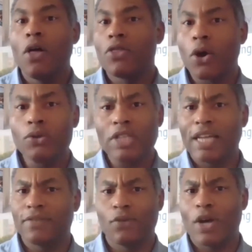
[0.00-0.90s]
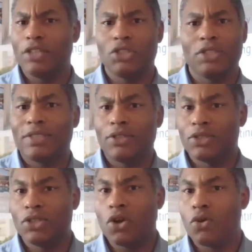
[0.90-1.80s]
those kinds of questions.
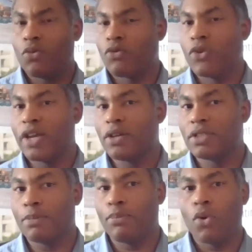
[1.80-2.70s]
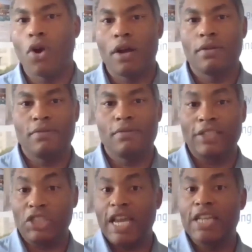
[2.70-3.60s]
There's no real support
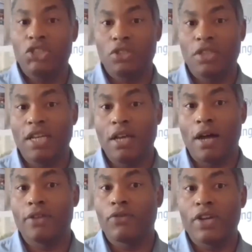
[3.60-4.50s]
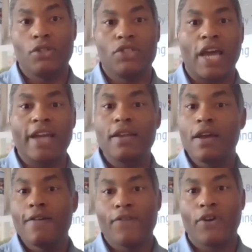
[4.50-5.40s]
educationally on the renter side
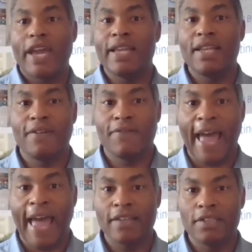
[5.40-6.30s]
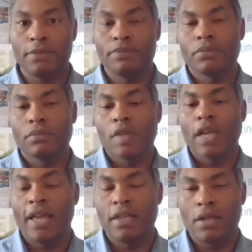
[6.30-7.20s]
for any of that.
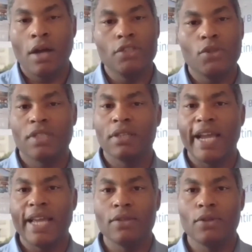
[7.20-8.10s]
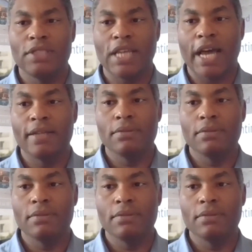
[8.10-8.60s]
And then also on the landlord side,